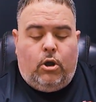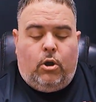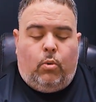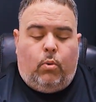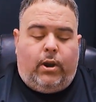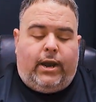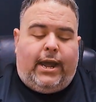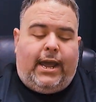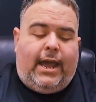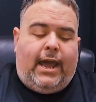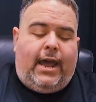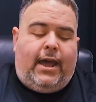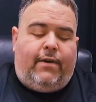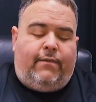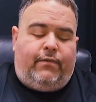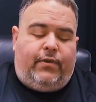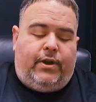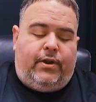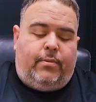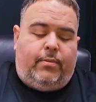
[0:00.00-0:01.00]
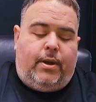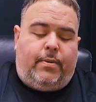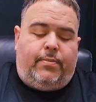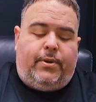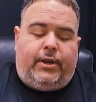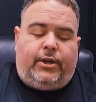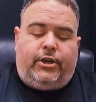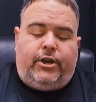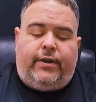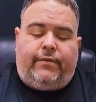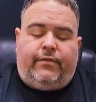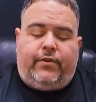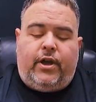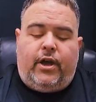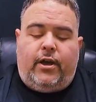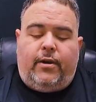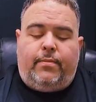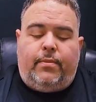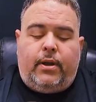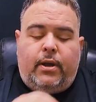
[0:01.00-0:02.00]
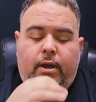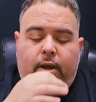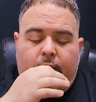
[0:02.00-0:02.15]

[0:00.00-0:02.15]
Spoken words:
What I have here in my Big Jeff cup